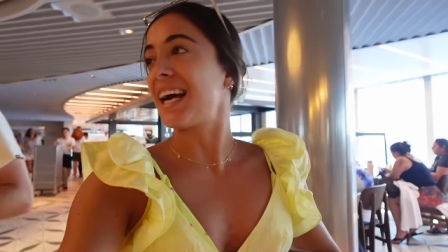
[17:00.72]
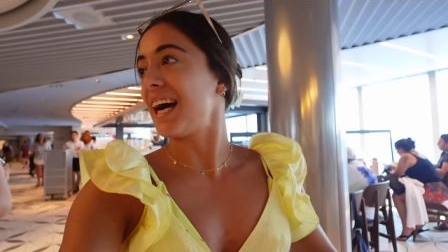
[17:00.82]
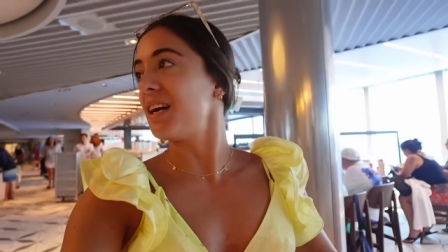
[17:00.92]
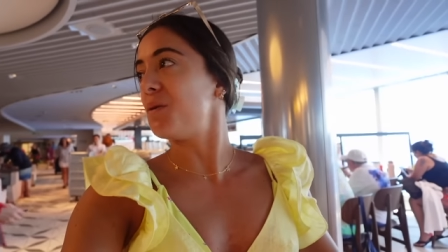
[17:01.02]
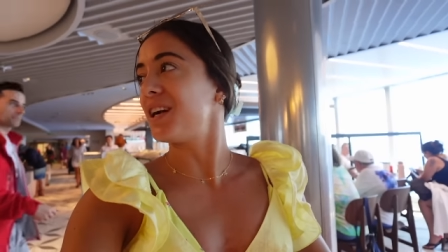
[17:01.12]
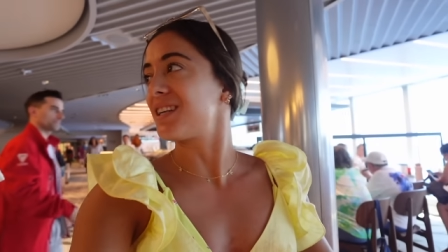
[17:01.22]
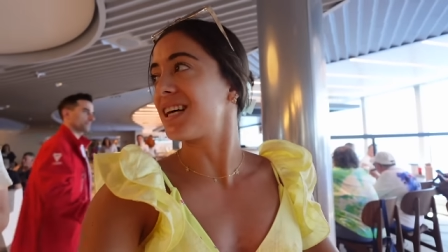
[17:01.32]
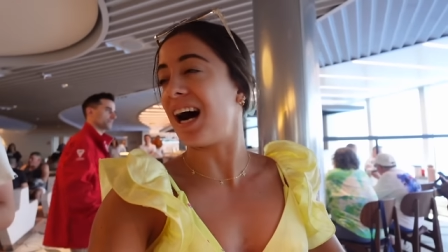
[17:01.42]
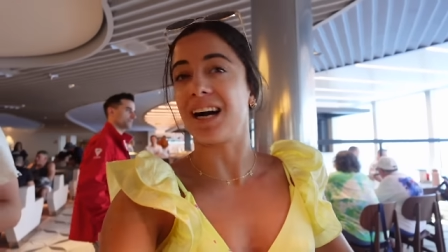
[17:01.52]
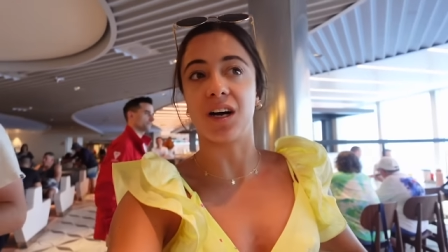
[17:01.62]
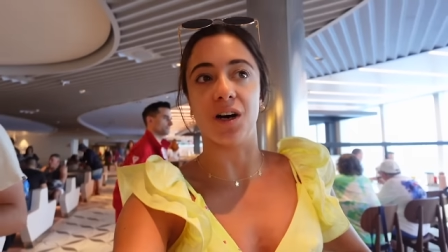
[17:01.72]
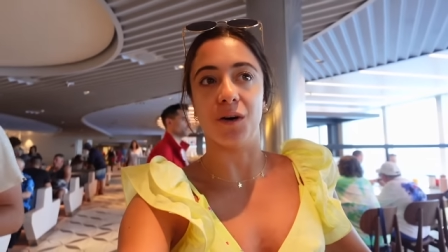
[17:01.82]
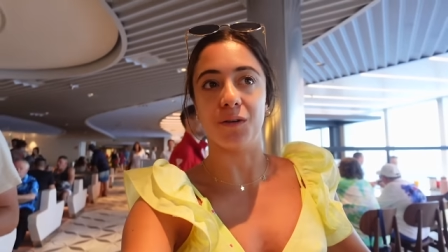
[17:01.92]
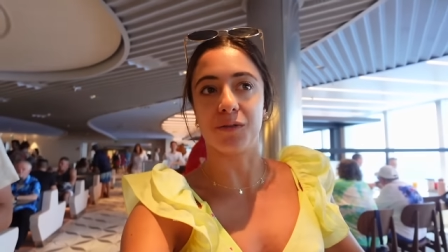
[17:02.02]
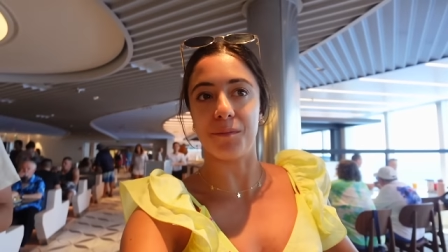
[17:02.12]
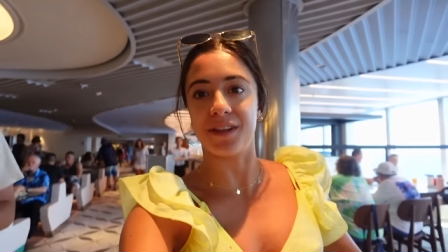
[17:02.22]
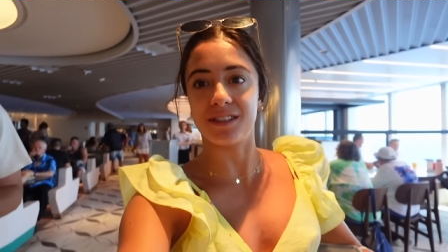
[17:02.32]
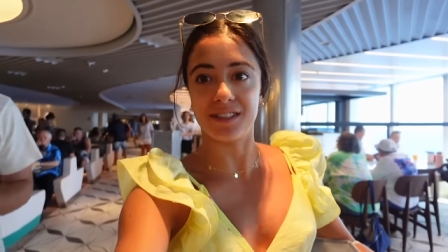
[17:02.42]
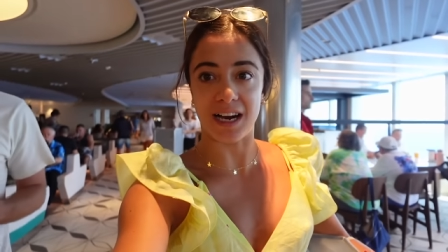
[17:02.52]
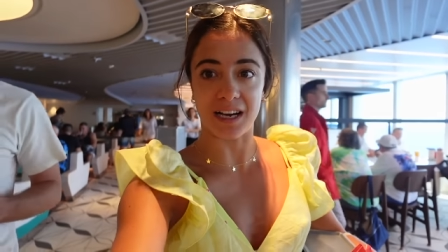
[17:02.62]
kind of want a taco from
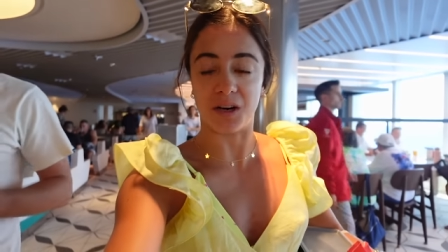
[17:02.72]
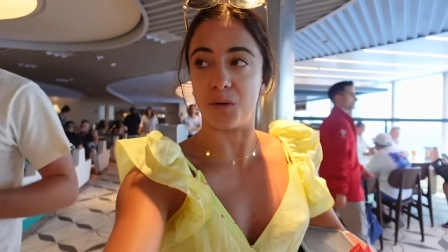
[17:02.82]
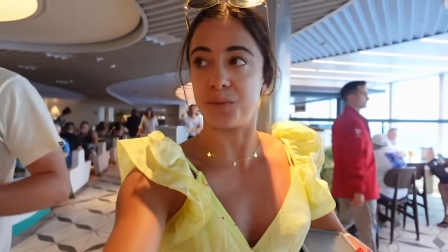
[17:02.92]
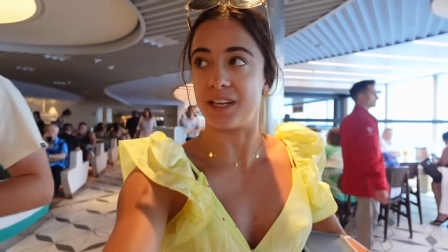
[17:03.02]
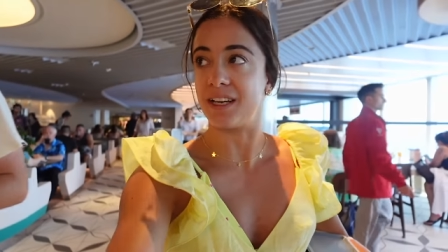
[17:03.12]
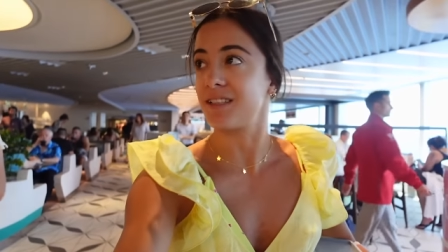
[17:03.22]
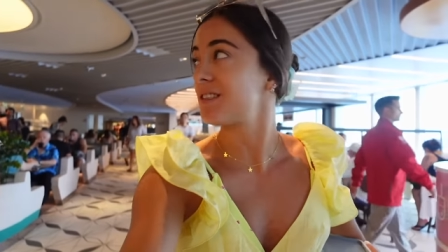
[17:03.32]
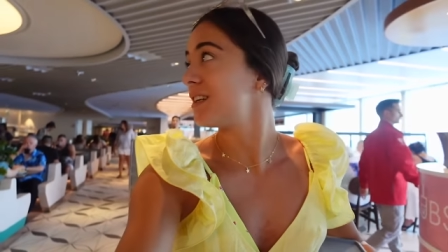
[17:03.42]
this taco place.